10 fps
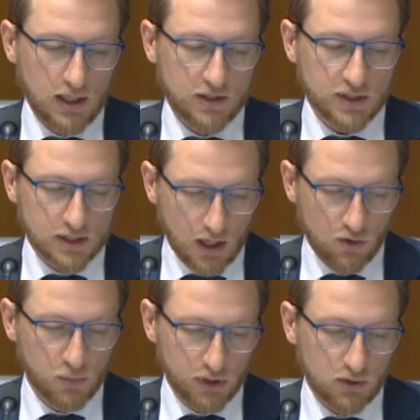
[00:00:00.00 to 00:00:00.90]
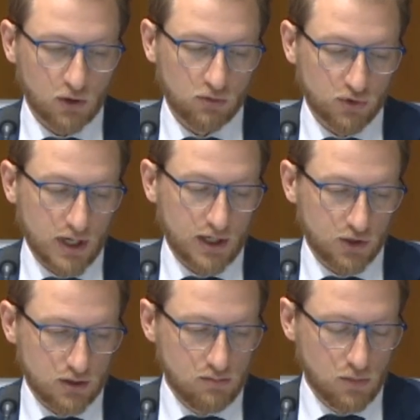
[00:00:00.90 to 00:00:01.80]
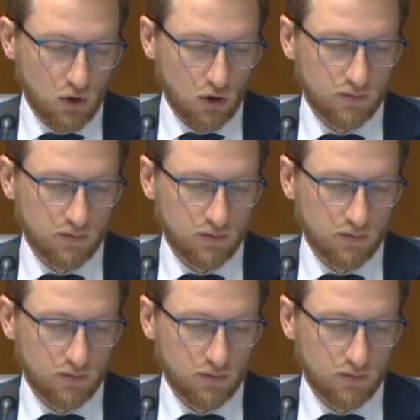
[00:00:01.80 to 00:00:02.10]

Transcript: A $600 million reduction